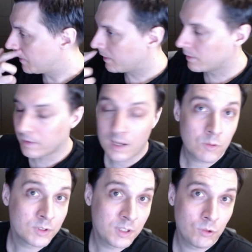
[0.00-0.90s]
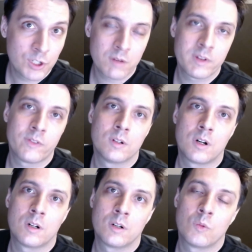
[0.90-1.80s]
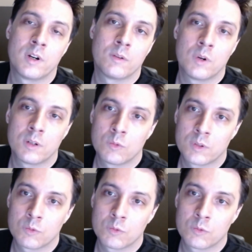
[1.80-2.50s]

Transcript: I wanted to share with you what